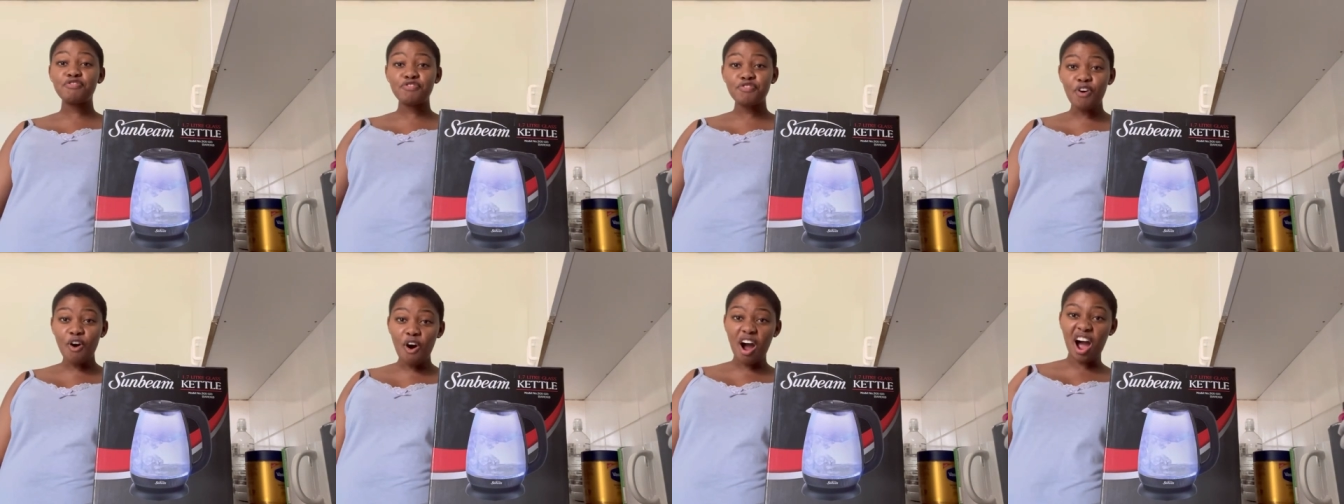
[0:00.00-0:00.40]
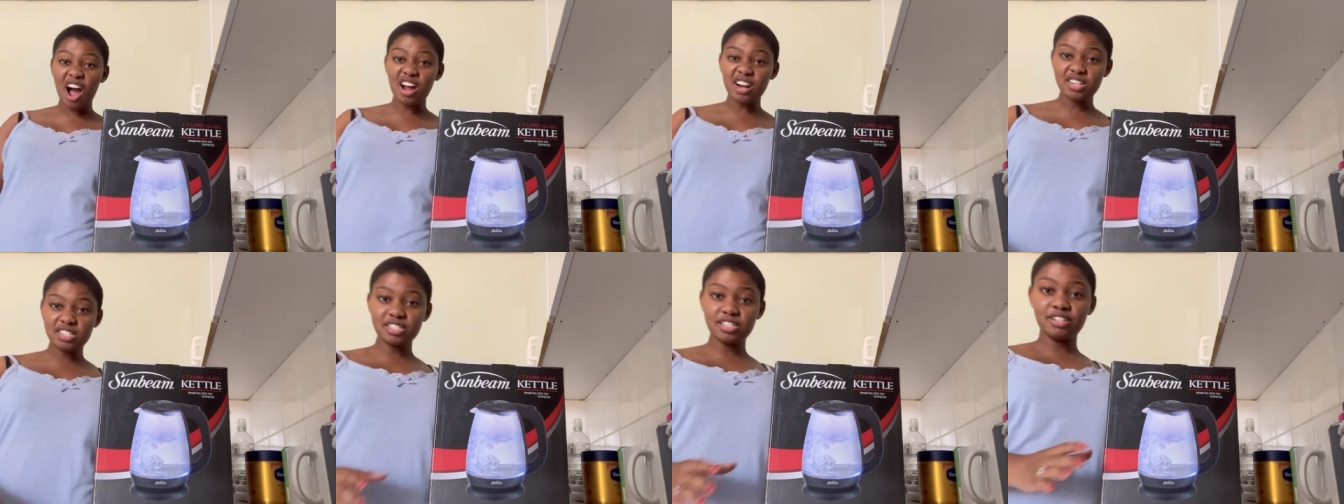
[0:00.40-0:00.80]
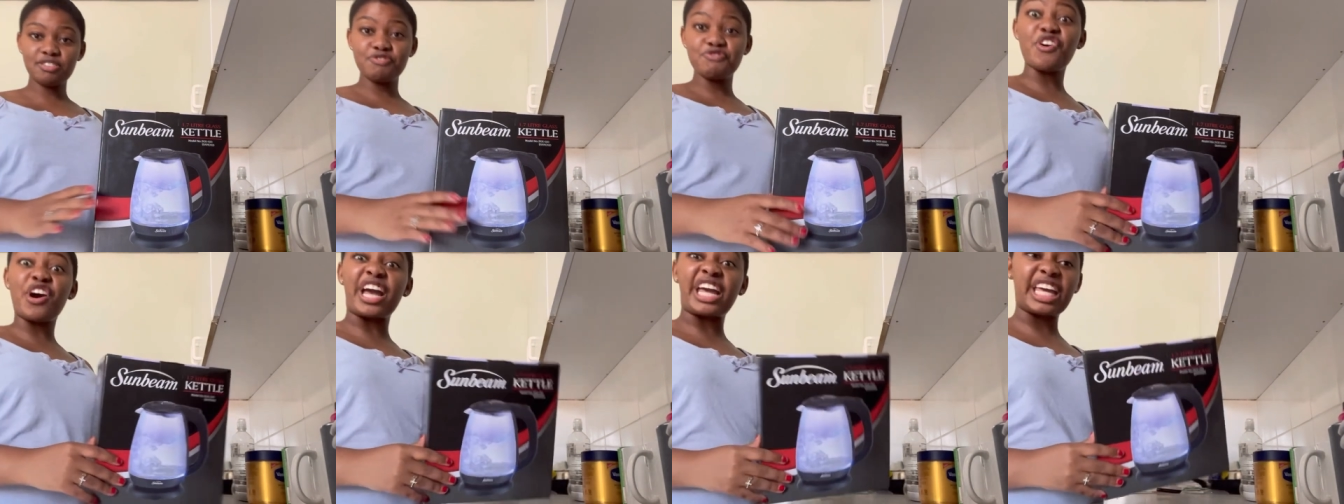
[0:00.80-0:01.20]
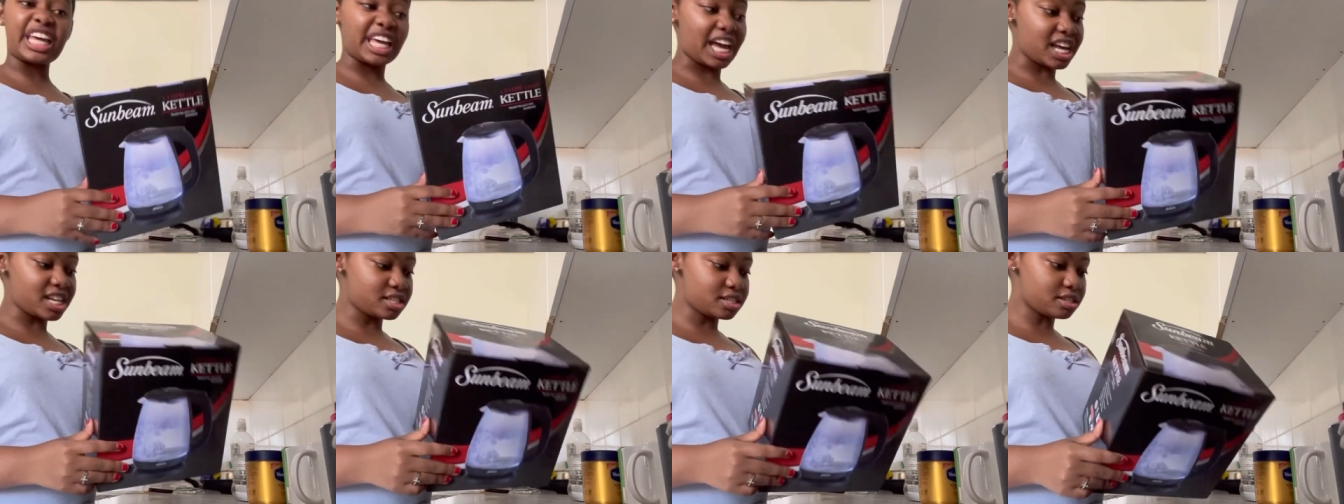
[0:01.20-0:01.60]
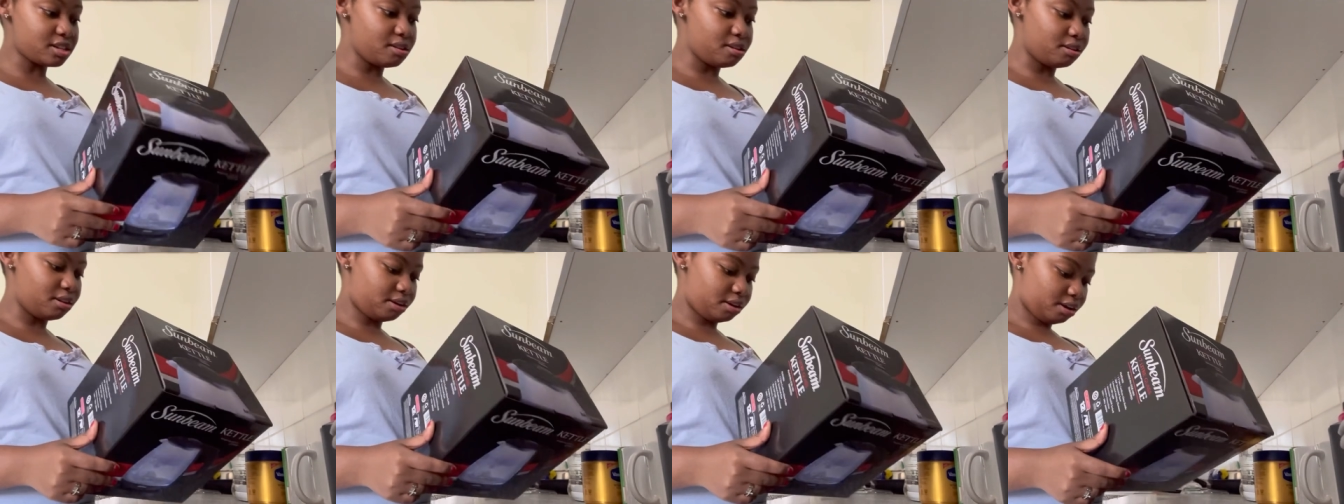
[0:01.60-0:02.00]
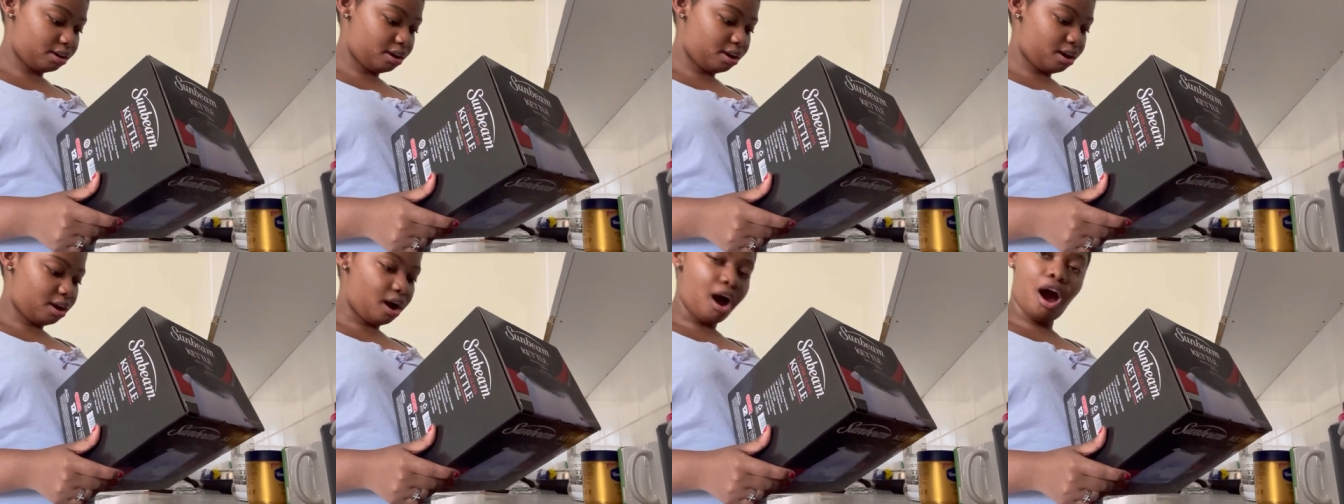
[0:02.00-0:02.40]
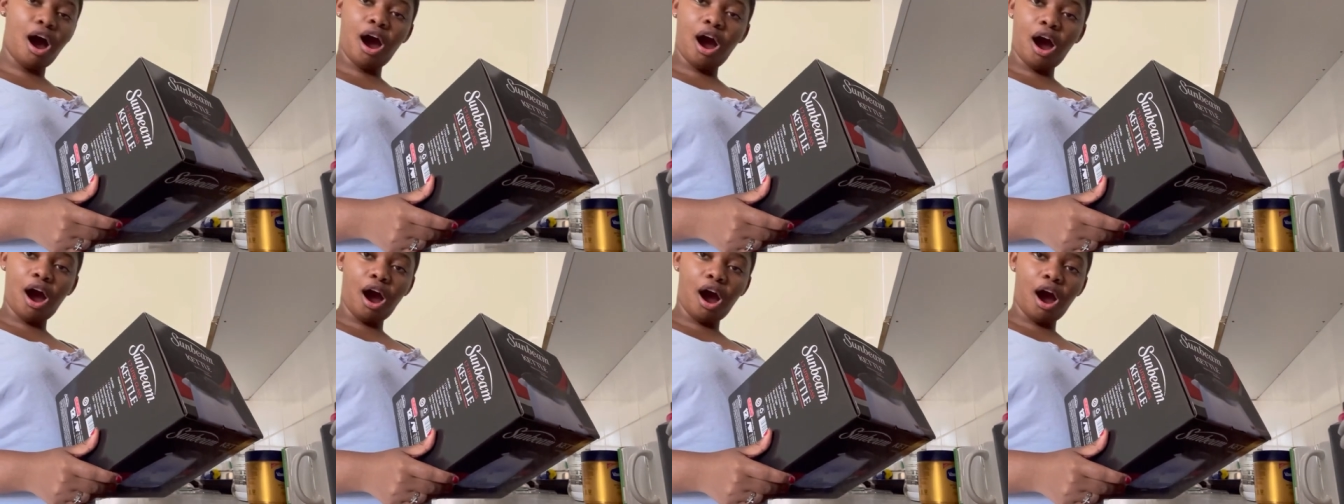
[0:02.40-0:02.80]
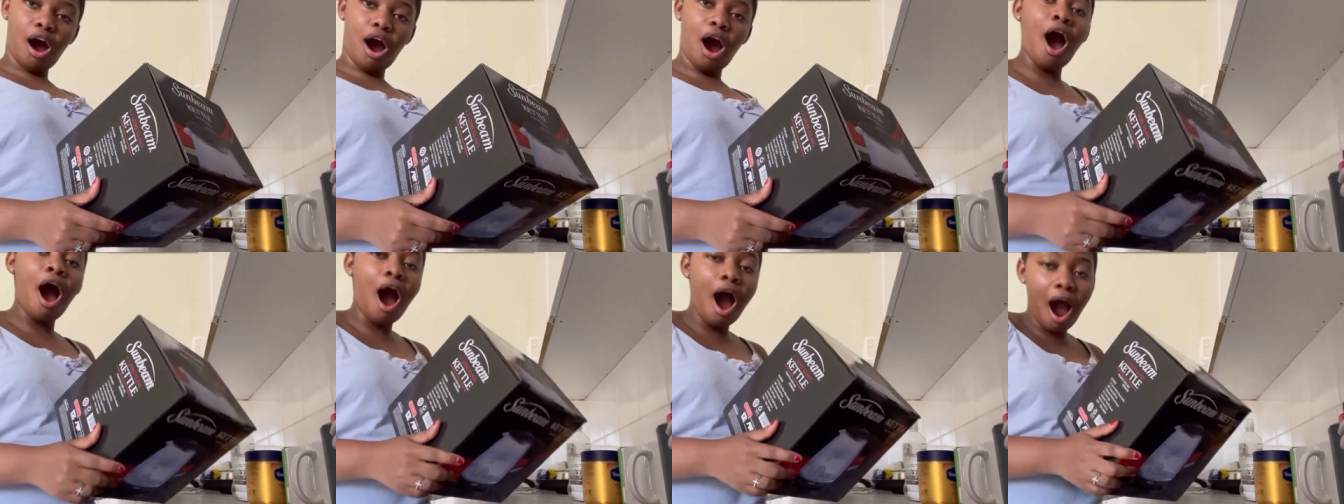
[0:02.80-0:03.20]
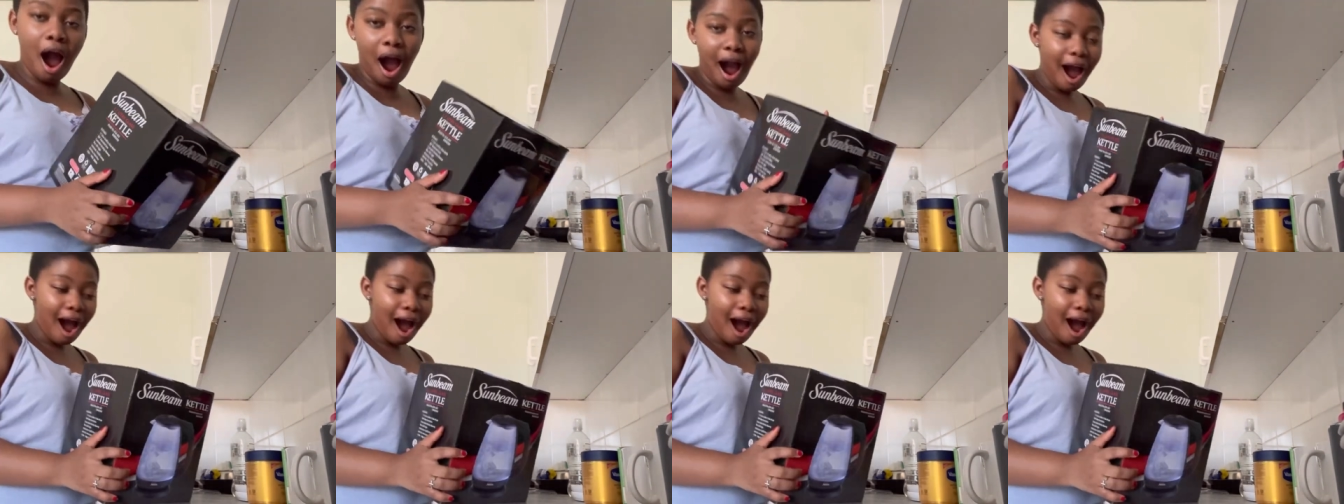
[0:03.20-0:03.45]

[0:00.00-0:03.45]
400 for a kettle.